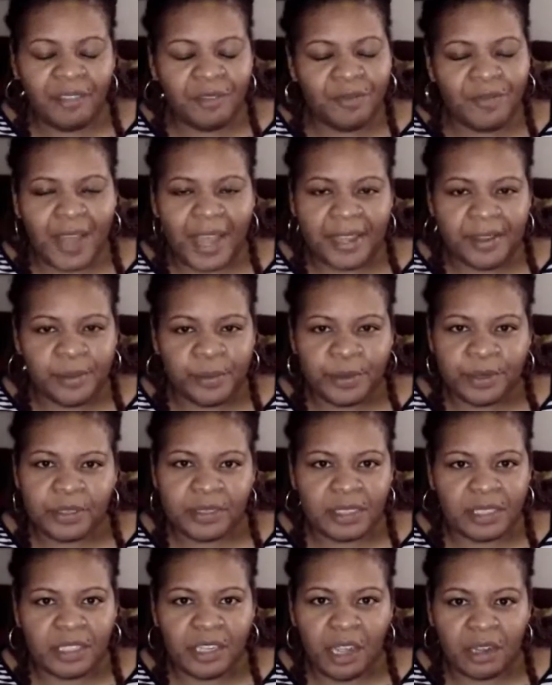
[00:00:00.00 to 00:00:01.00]

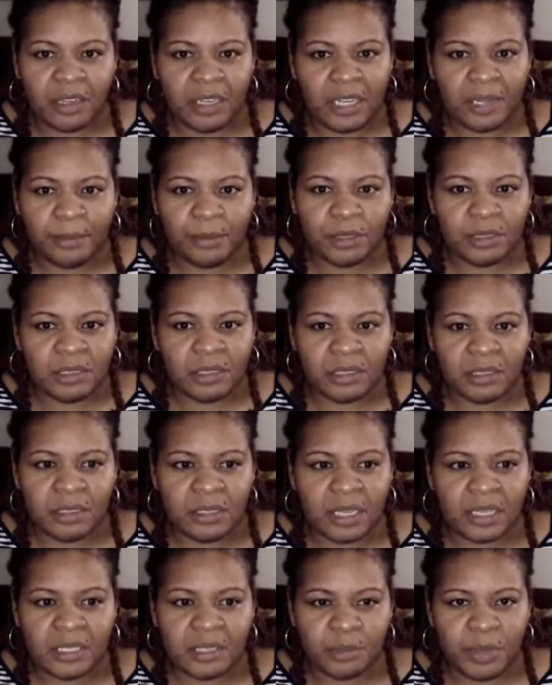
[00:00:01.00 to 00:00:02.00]
fireworks in y'all neighborhoods
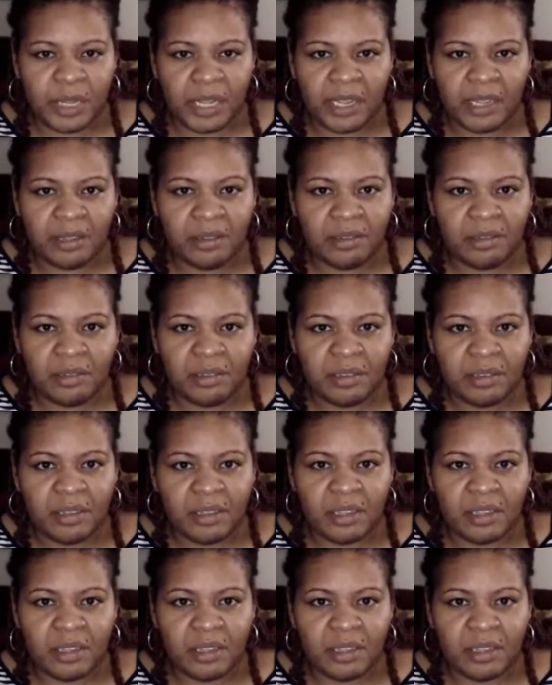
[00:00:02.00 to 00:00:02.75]
as well?